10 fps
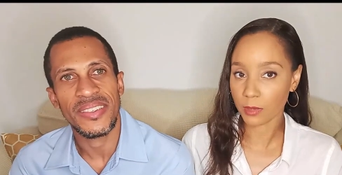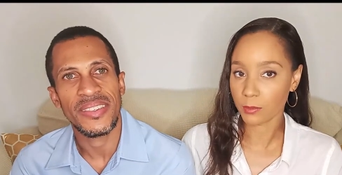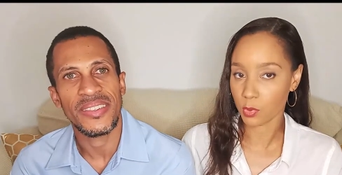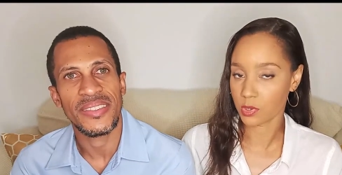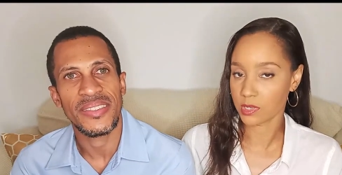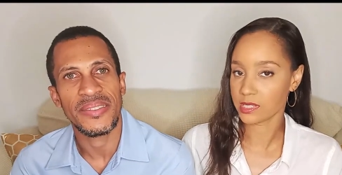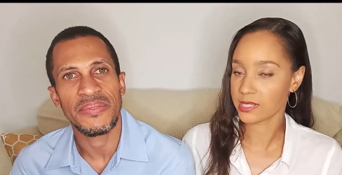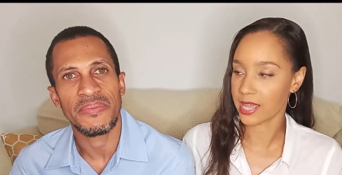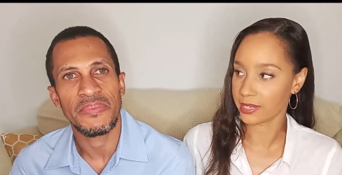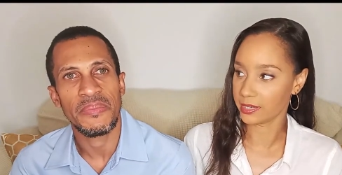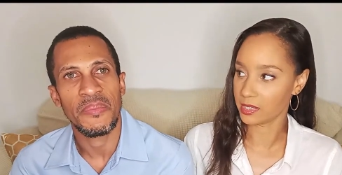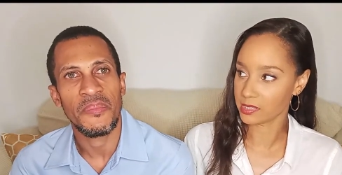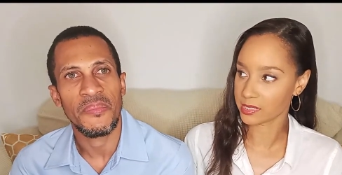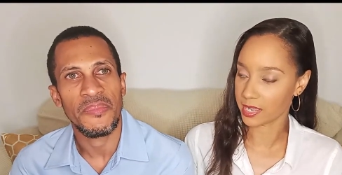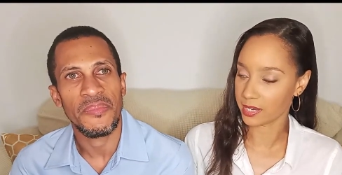Speaker 1: bones than the adult
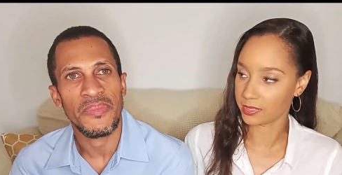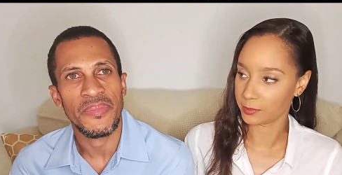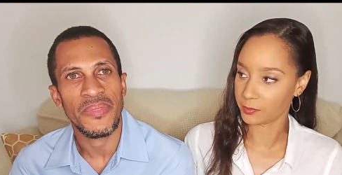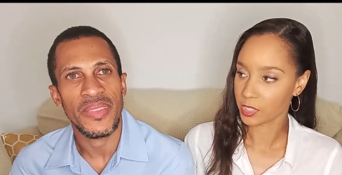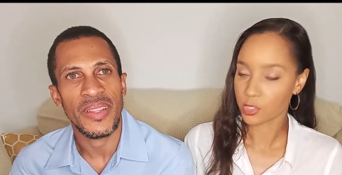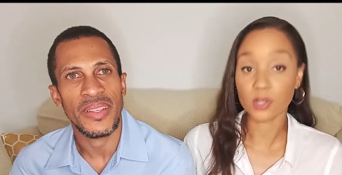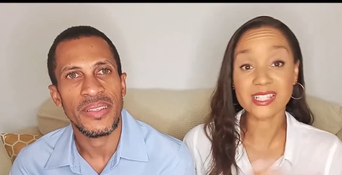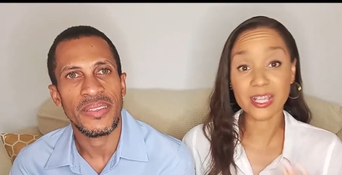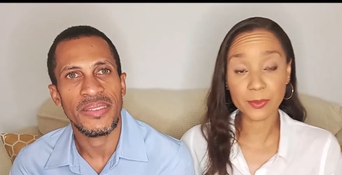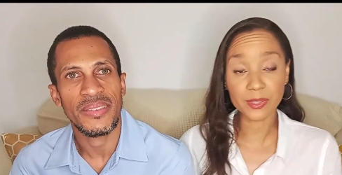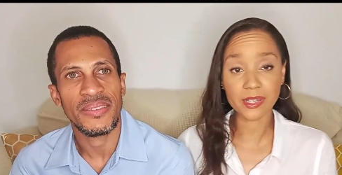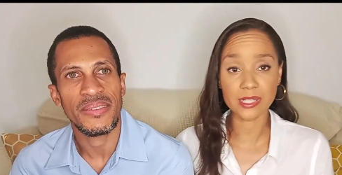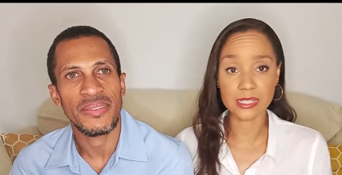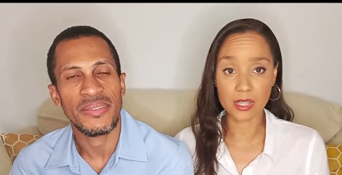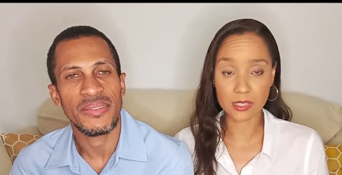skeleton. So a typical adult